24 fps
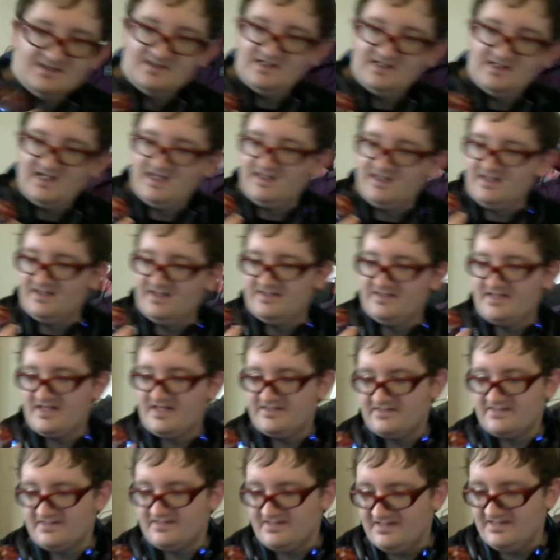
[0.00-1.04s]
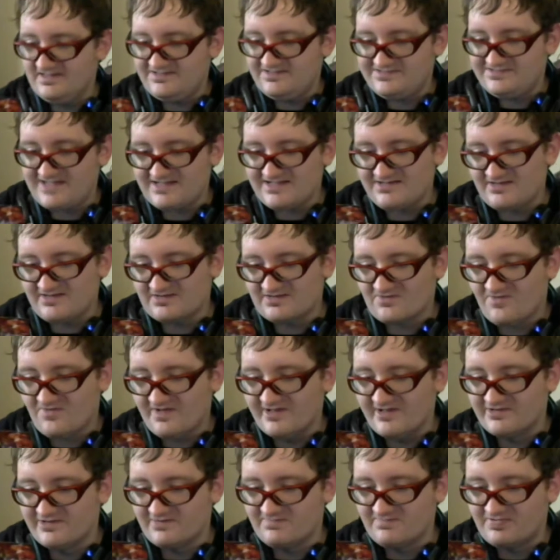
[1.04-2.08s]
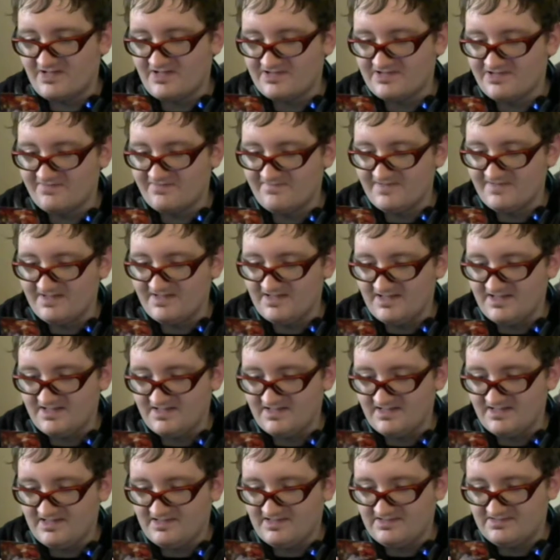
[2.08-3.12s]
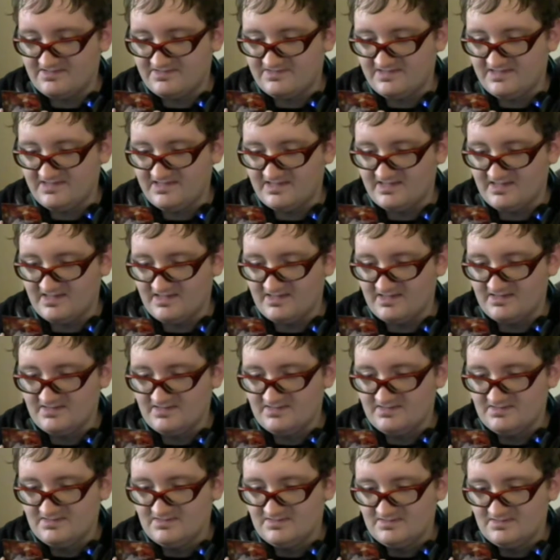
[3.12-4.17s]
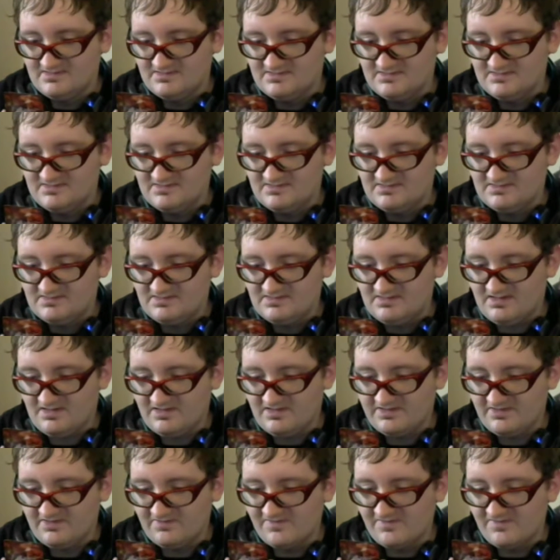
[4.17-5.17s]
that its stats aren't quite as impressive as the. Although